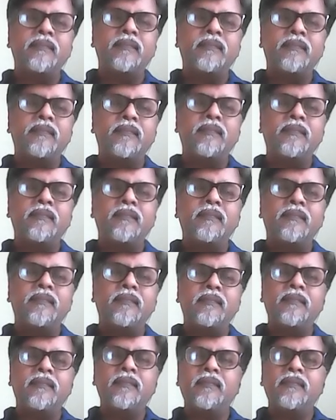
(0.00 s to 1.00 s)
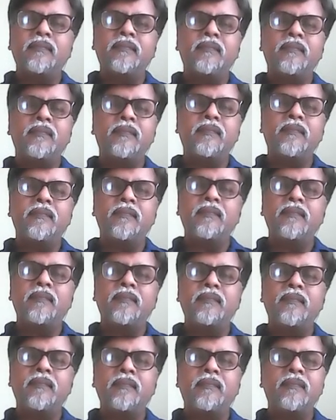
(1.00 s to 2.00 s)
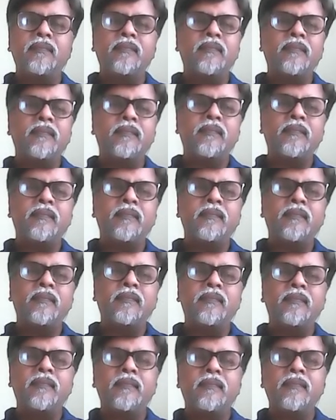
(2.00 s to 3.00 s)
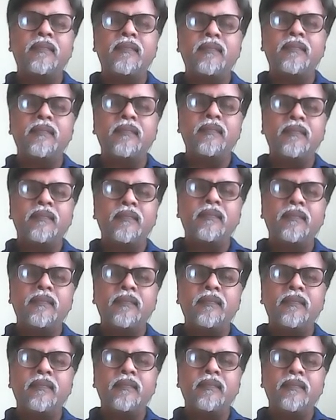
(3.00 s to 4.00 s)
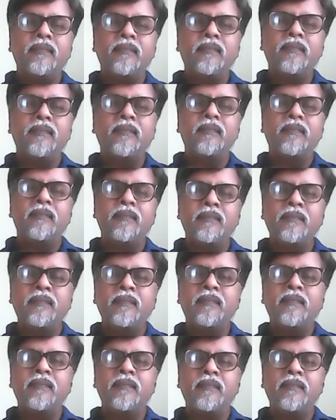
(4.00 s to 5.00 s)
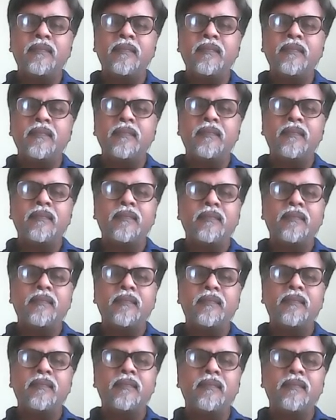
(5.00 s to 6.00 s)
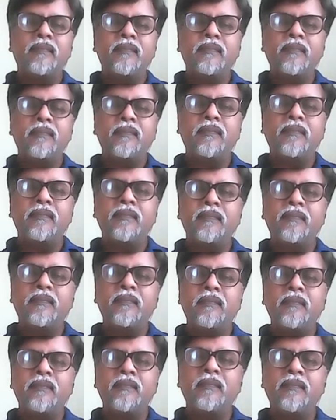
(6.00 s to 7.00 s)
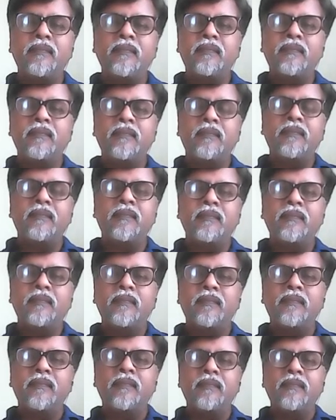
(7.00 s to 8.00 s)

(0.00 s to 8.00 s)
No words are spoken by the person on screen.